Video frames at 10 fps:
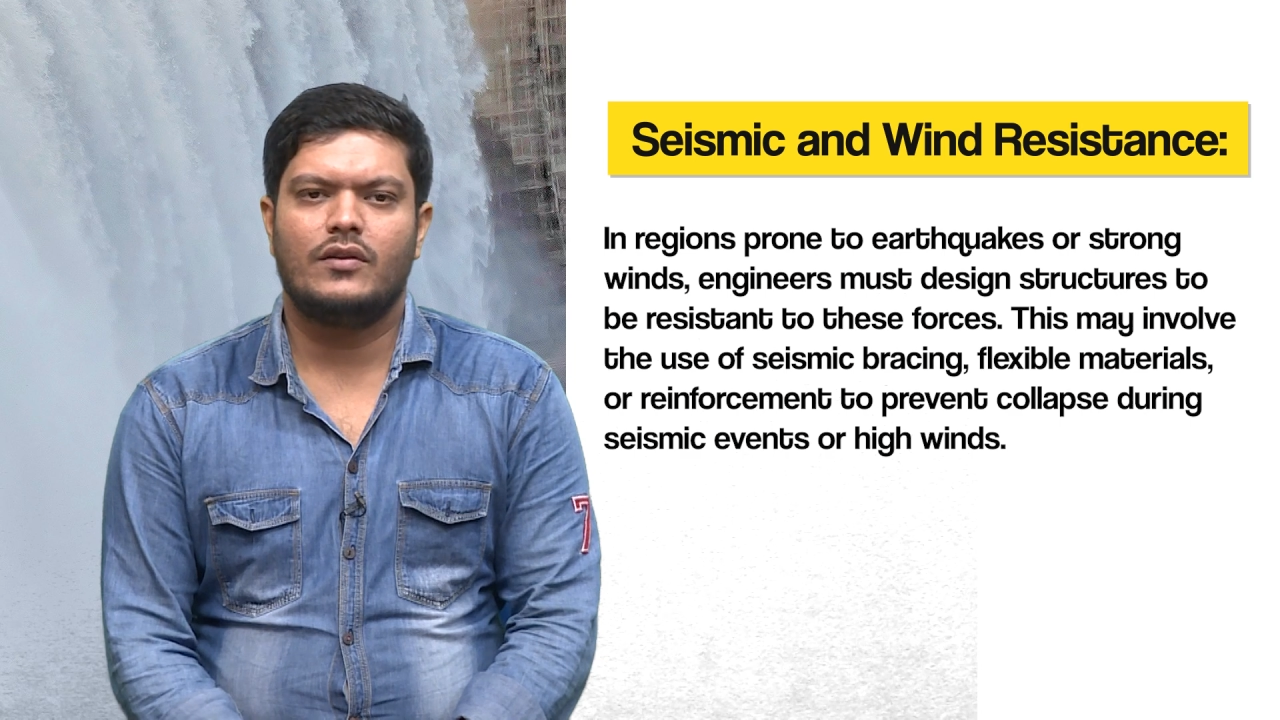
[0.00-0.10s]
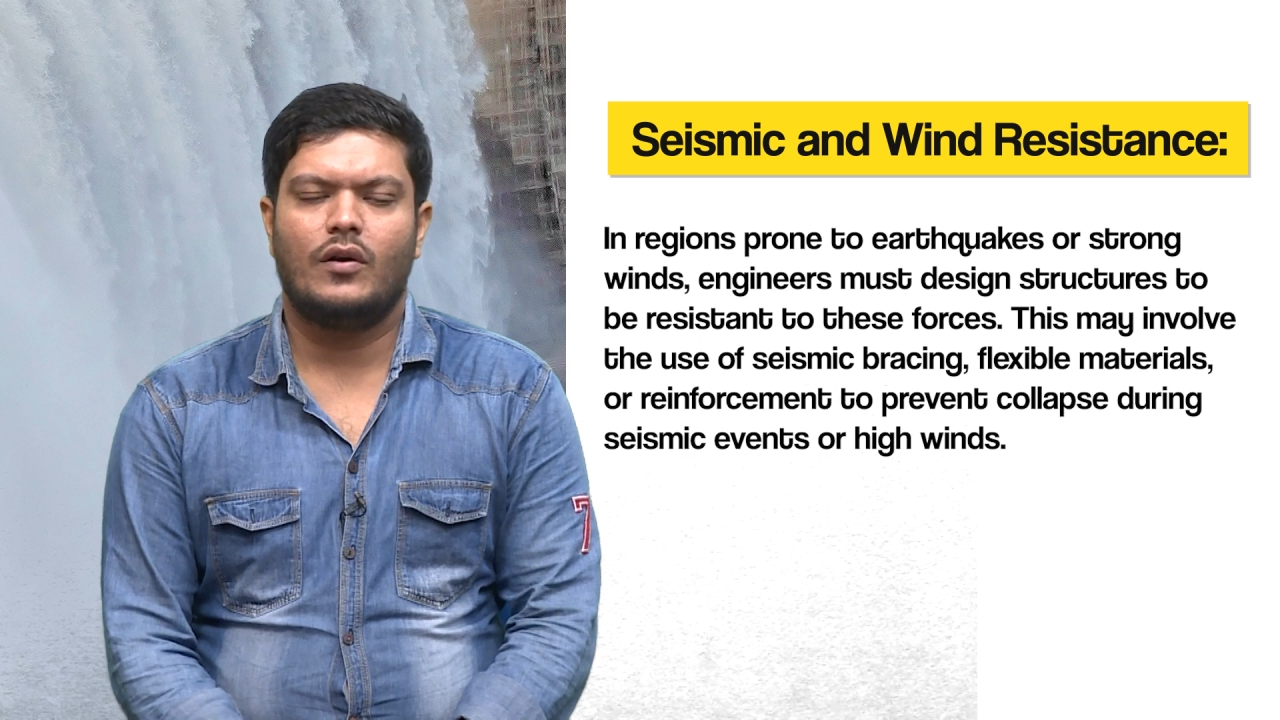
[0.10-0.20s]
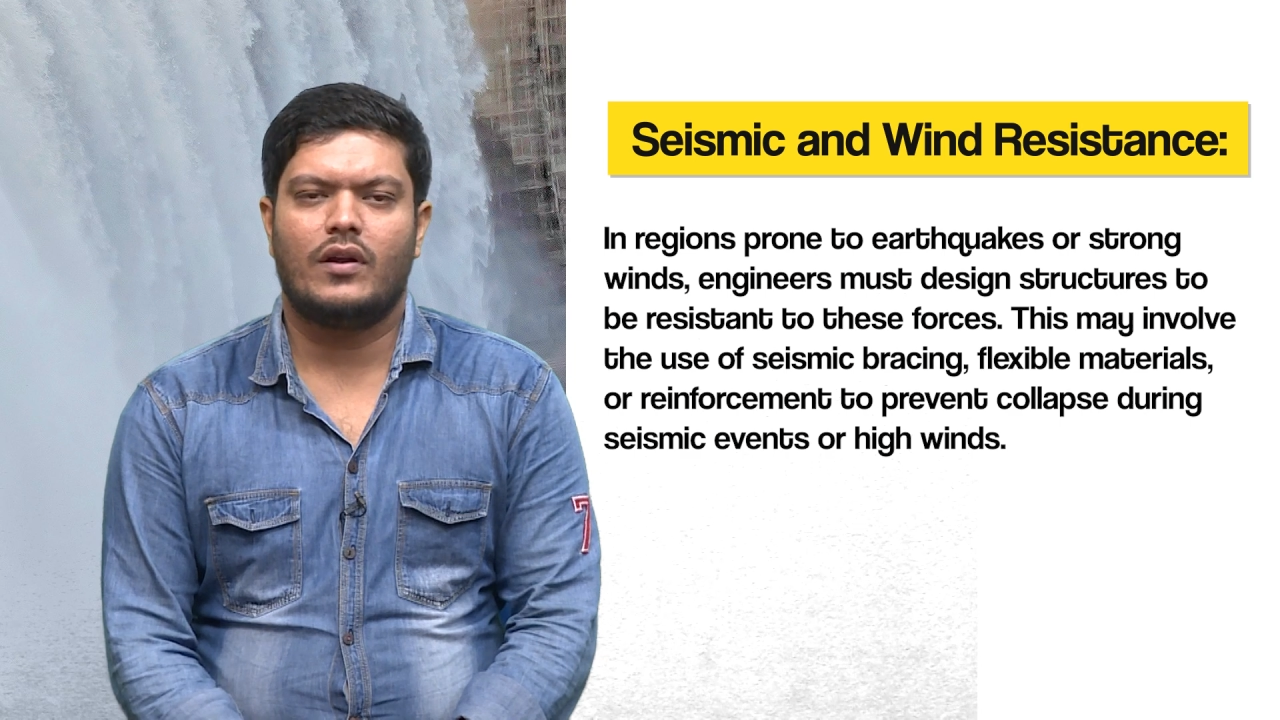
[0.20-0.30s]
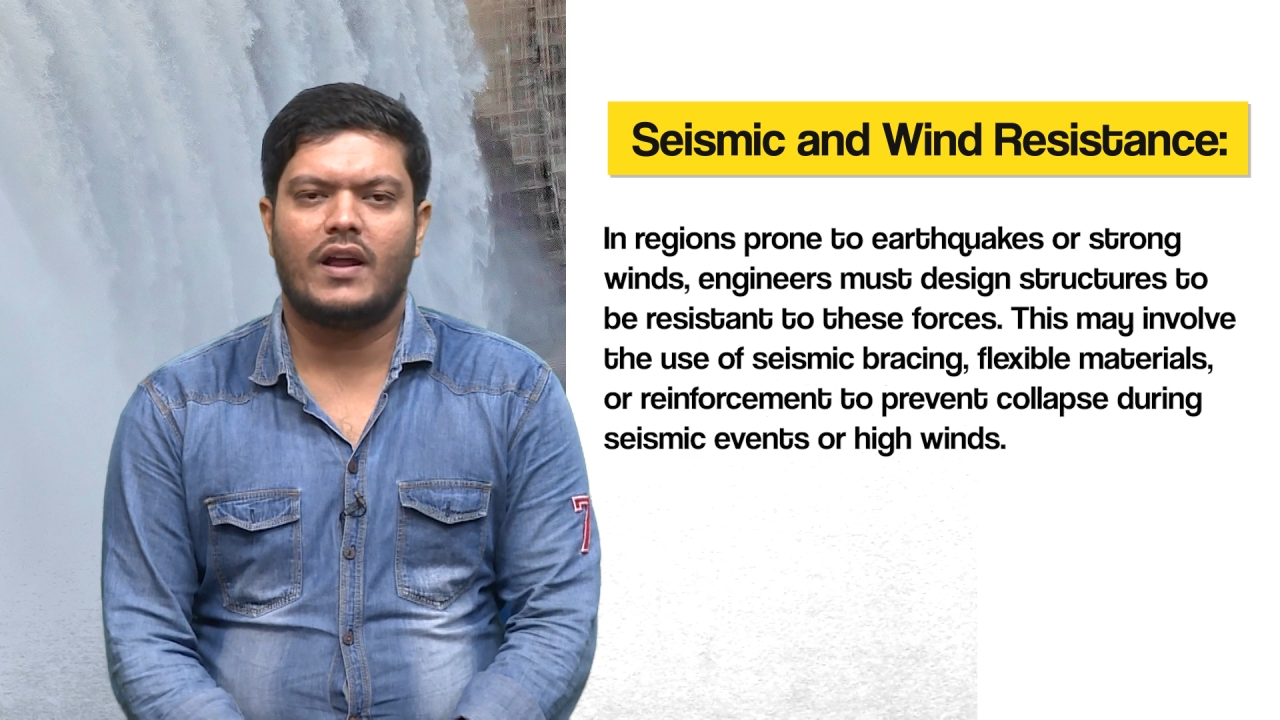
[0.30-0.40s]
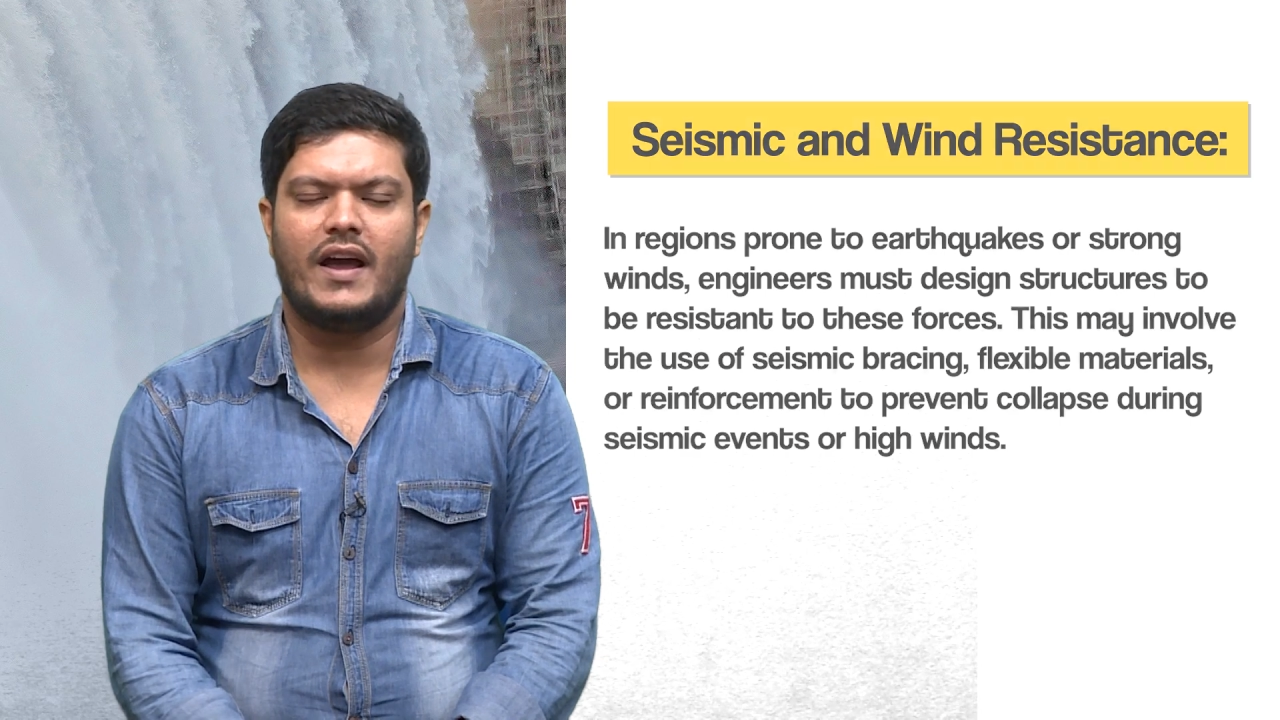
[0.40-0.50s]

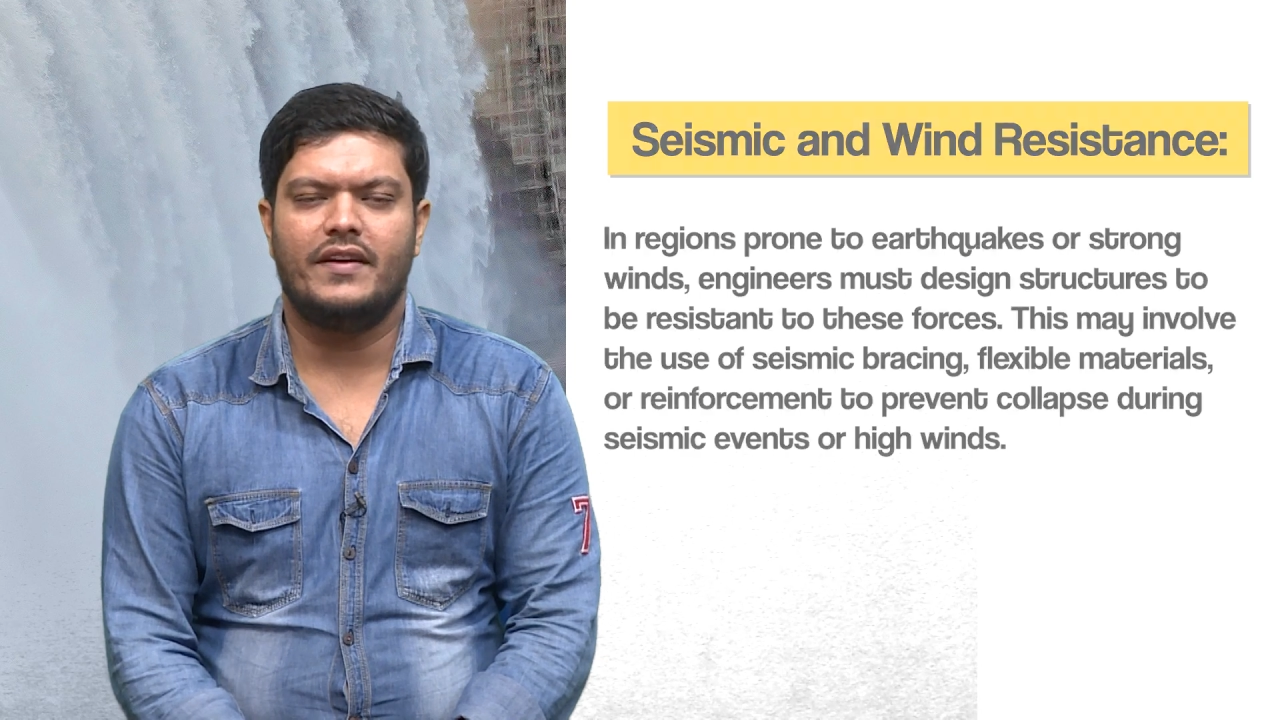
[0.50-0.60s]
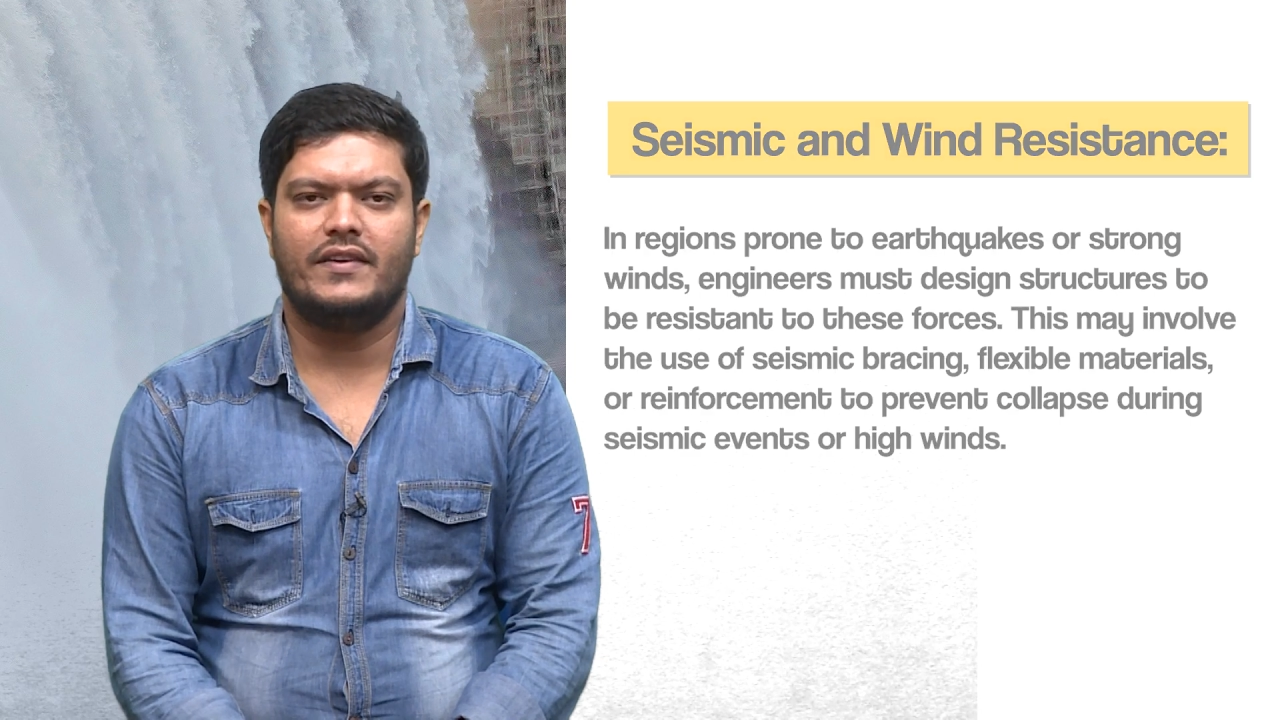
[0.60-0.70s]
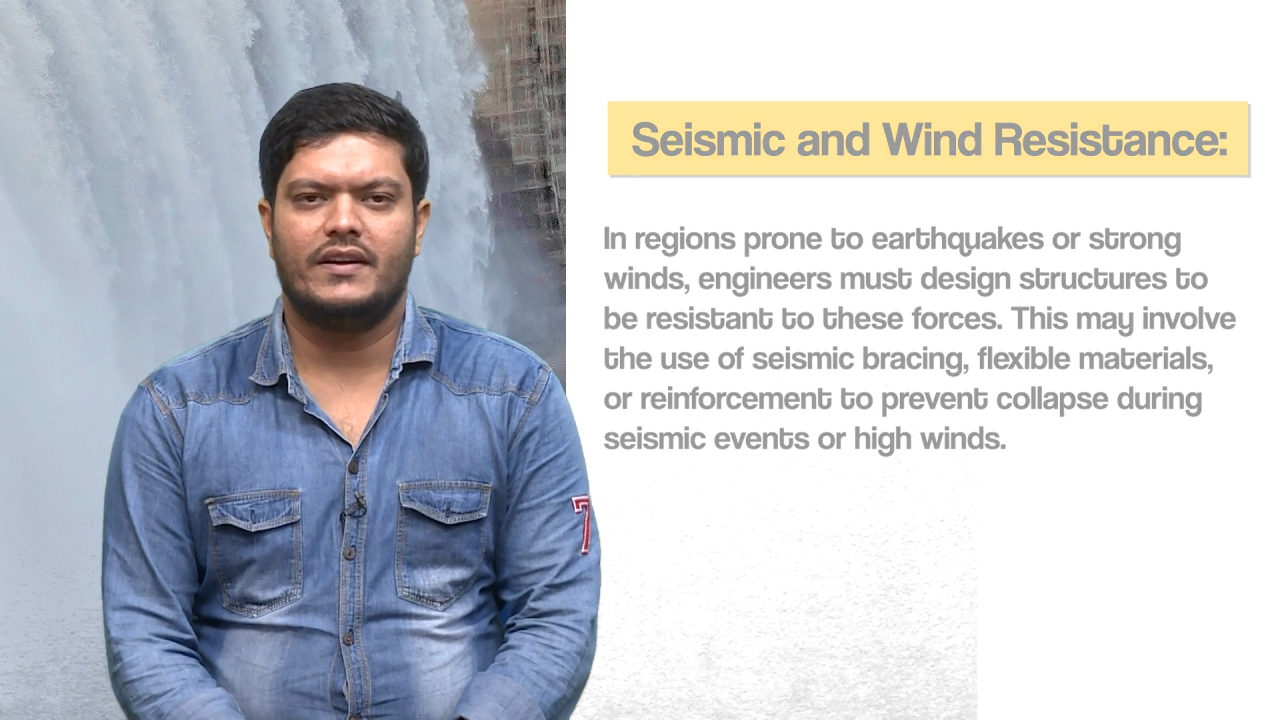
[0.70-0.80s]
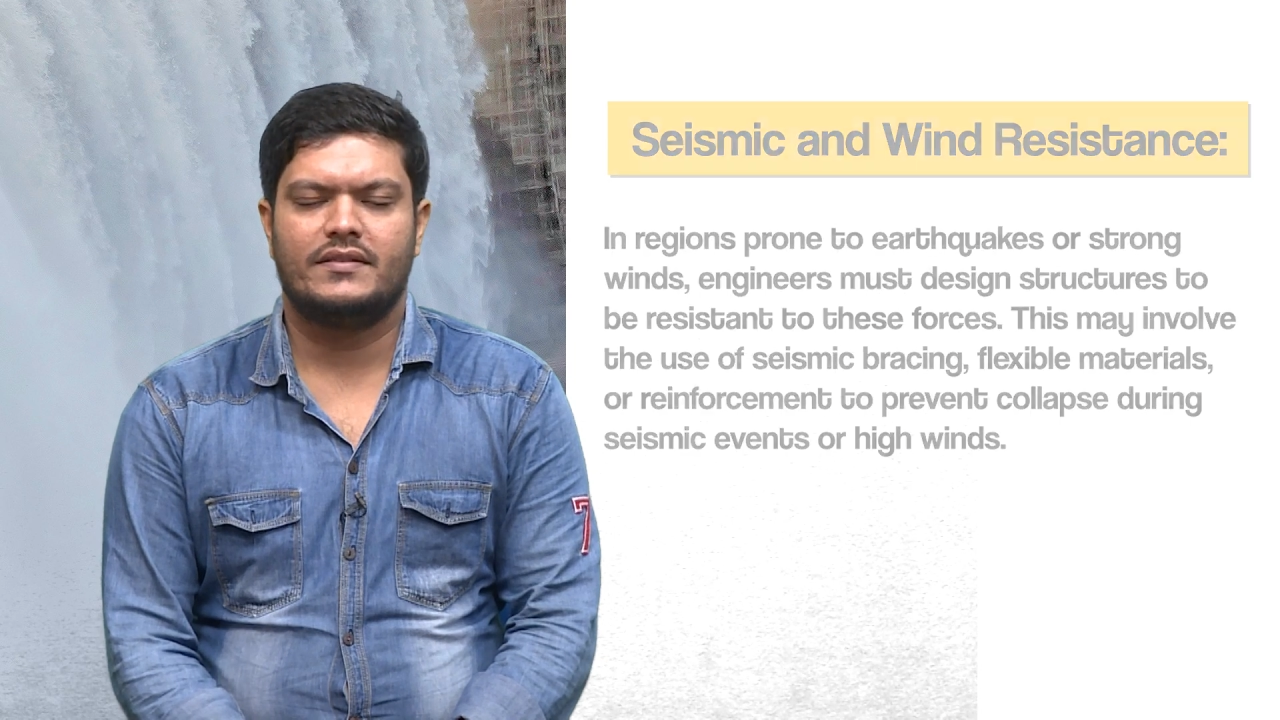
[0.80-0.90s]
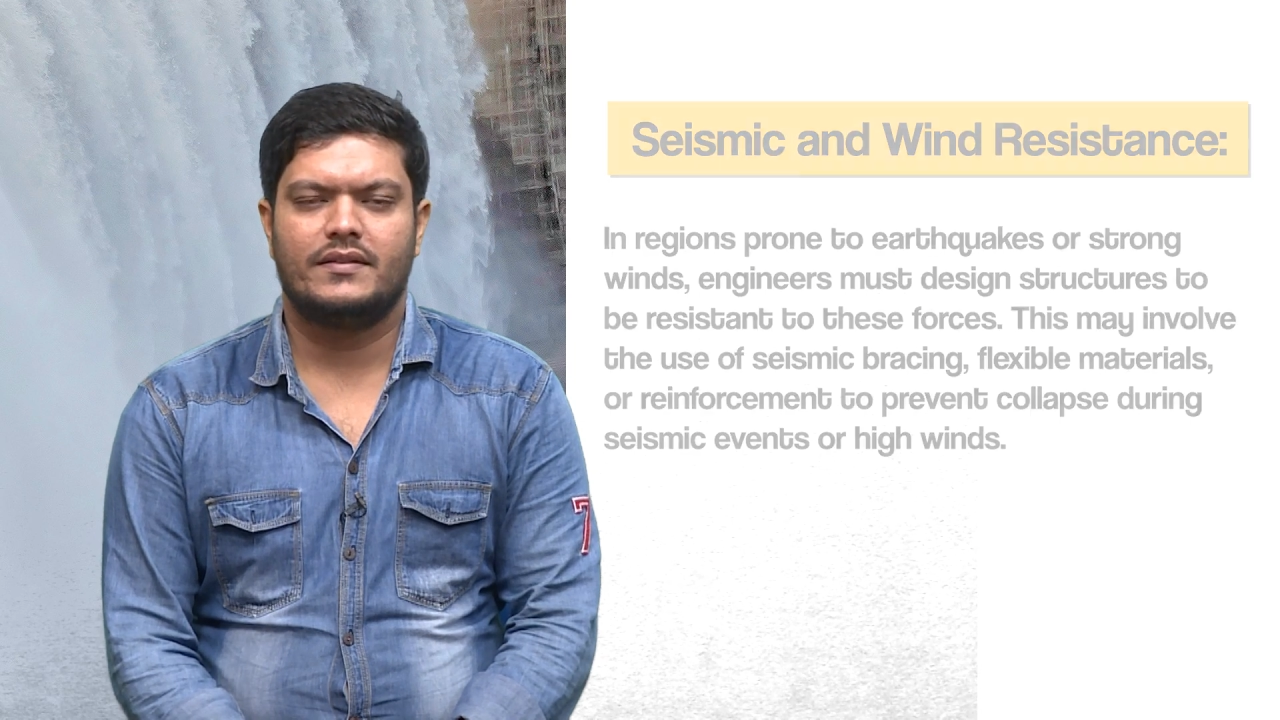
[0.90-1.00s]
or high
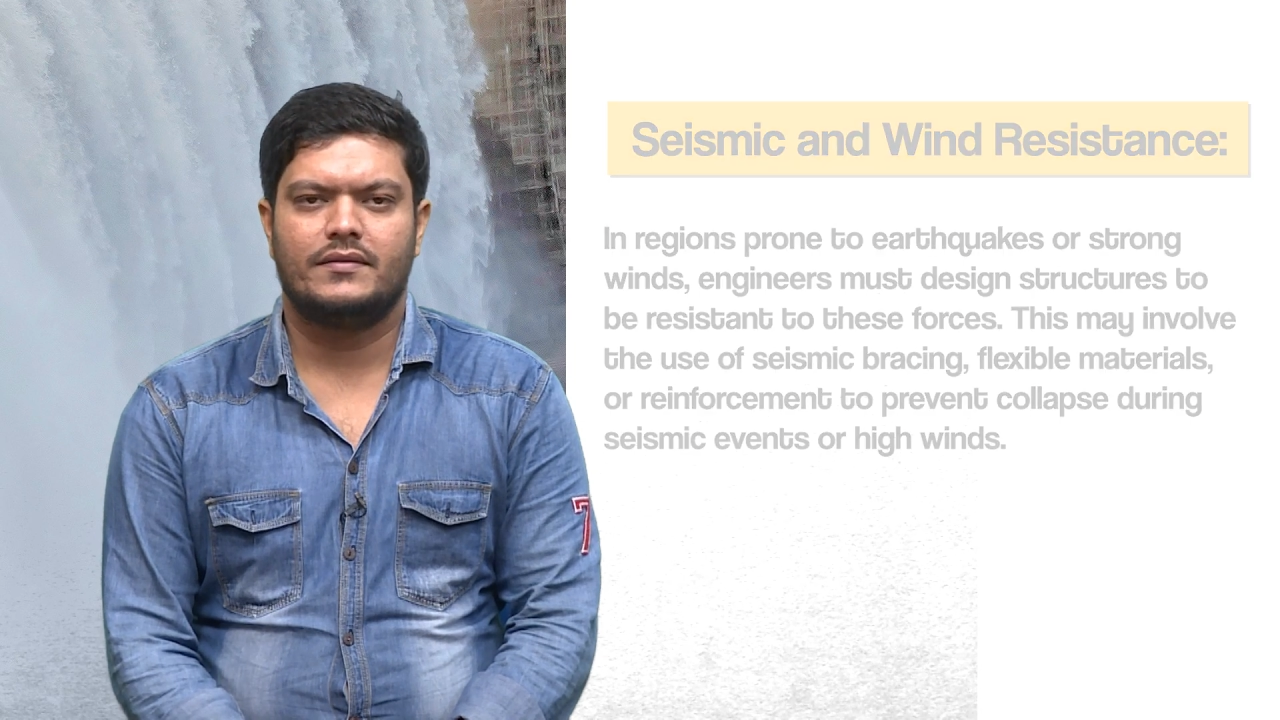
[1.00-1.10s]
winds.